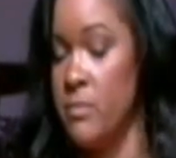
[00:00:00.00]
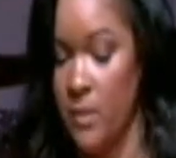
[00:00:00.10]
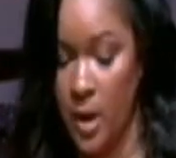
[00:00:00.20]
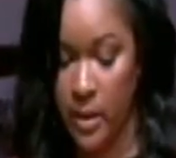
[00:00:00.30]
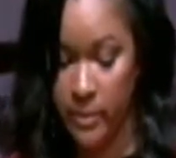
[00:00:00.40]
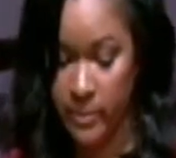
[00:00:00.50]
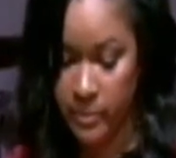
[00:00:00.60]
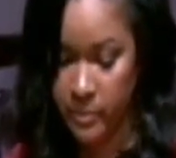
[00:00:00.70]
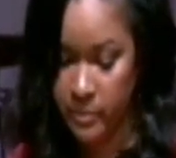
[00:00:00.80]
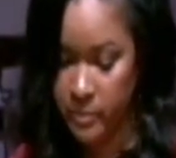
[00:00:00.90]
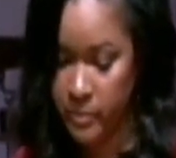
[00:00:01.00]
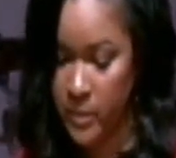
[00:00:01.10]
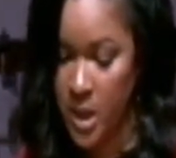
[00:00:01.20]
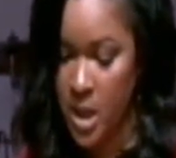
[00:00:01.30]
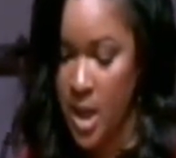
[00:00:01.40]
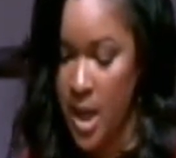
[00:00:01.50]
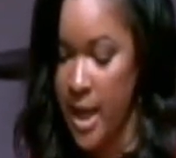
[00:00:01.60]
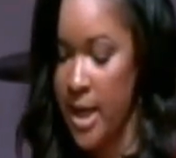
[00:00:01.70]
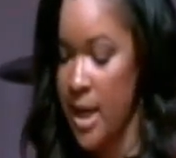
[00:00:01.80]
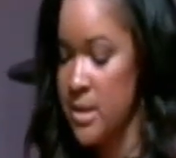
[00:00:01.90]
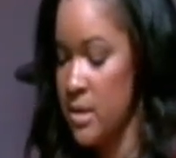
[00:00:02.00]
Okay. It got